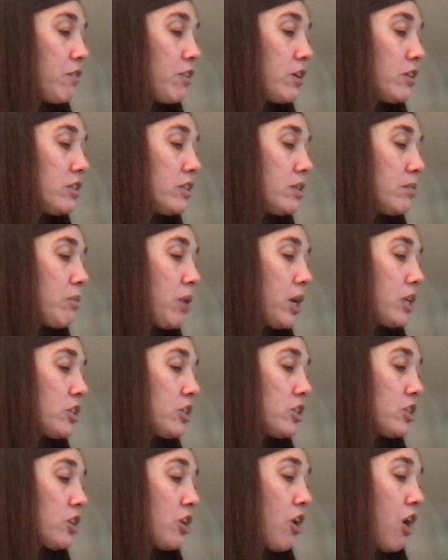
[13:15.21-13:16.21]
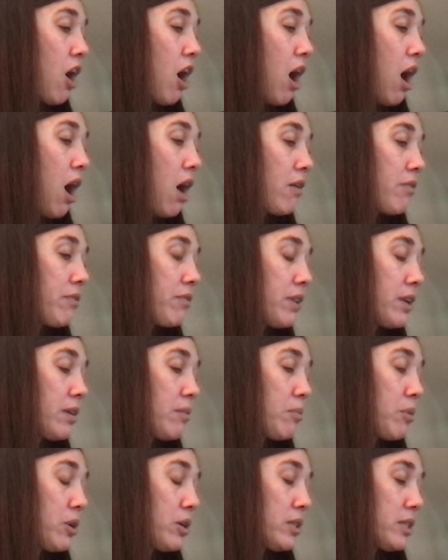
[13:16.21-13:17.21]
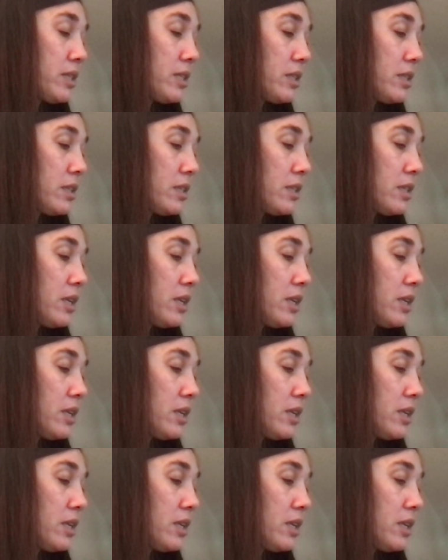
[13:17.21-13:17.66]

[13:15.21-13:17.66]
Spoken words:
First impressions are awfully important.